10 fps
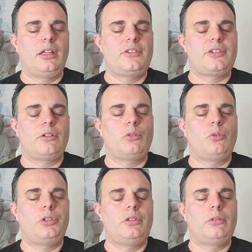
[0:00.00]
And so
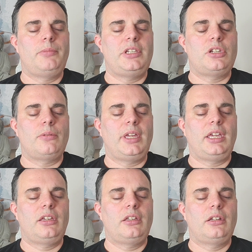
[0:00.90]
all you will be
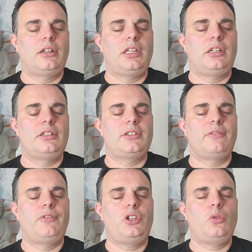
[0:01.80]
doing is
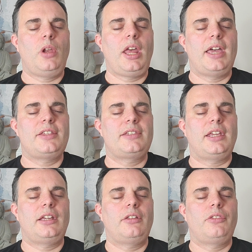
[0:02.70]

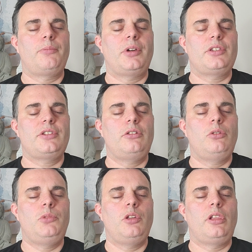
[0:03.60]
visualizing the person
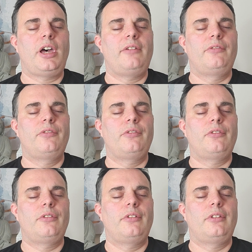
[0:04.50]
whom you love
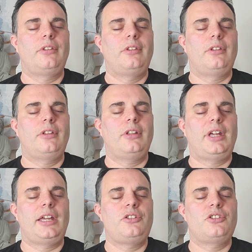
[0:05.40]

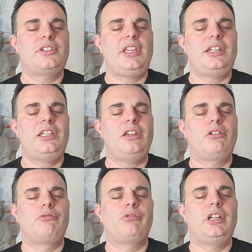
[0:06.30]
and just getting a
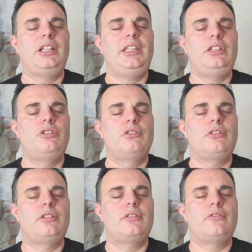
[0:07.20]
really
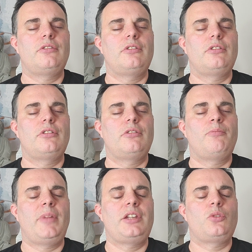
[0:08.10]
good
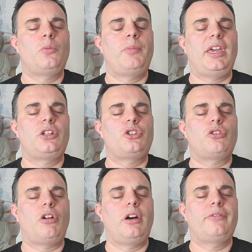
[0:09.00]
mental
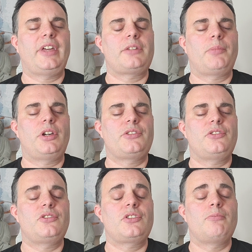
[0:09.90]
picture of that
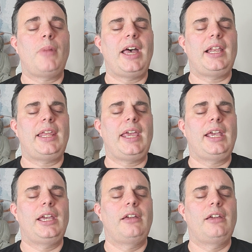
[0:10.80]
person smiling.